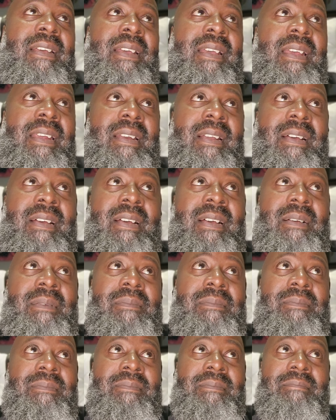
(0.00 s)
And,
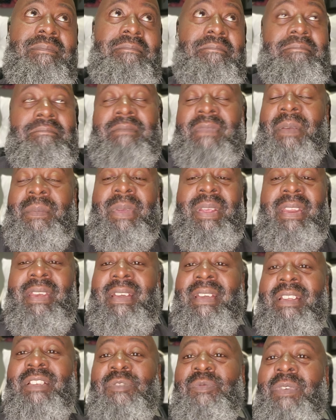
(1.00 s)
I mean,
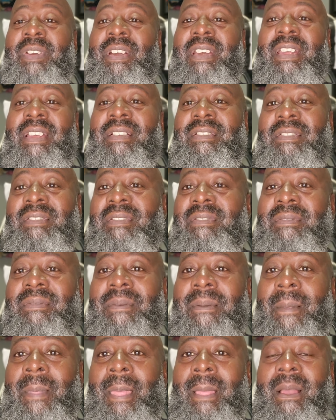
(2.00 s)
it is what it is.
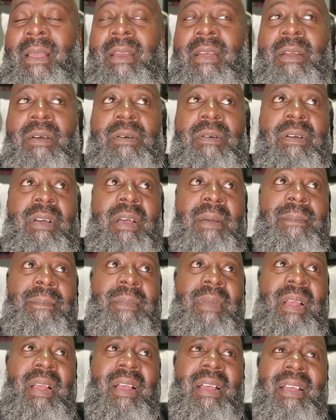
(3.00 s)
I
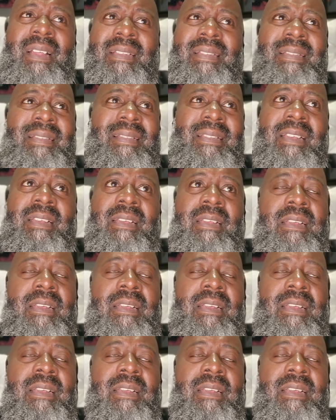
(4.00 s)
know,